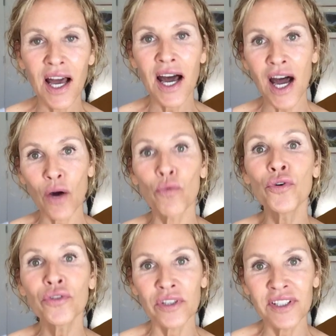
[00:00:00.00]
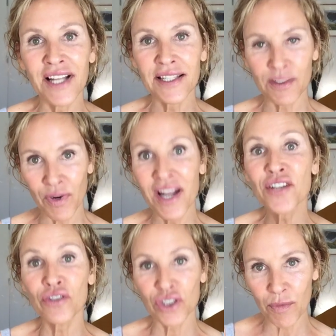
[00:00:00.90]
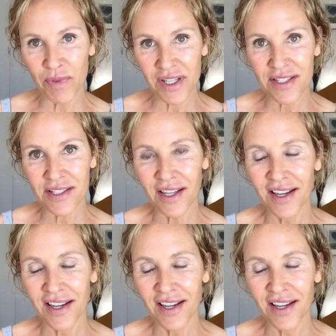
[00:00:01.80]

how wounded that relationship is.